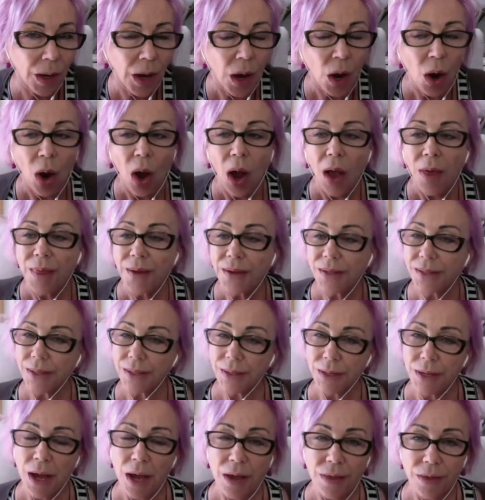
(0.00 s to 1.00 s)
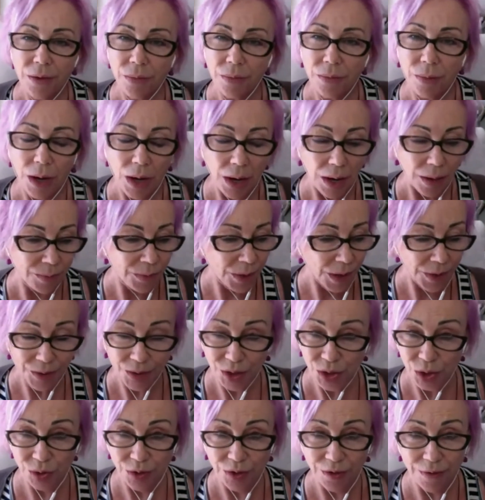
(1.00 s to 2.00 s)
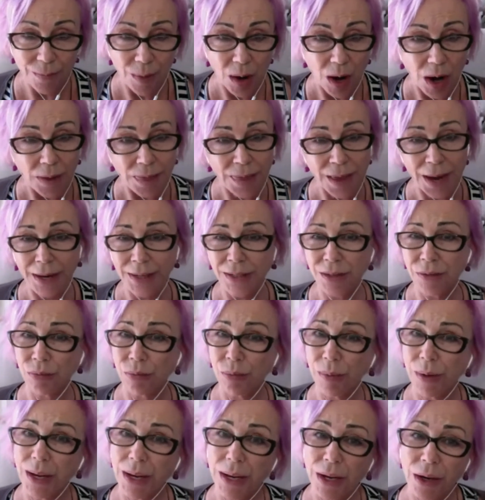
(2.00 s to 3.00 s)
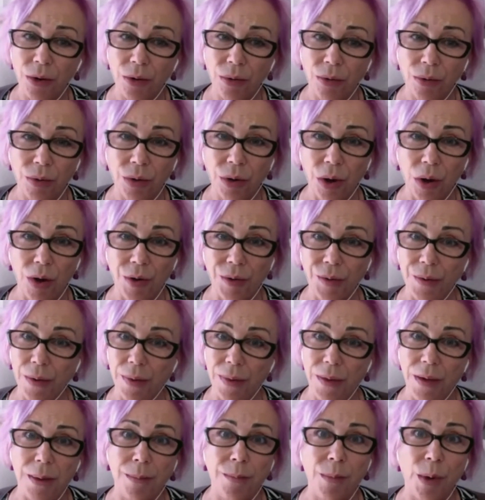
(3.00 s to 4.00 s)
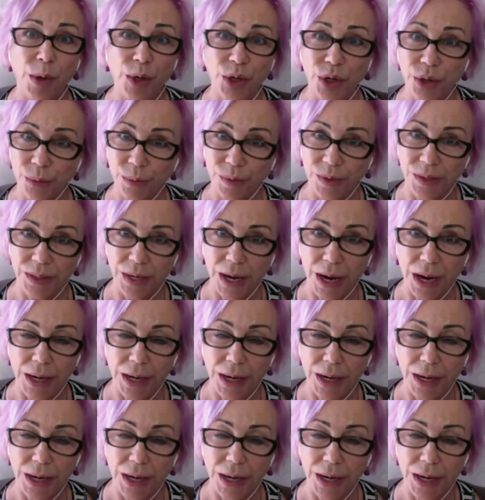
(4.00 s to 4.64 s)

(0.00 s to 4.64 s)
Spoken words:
There's another student of mine that is really good on the emotional state,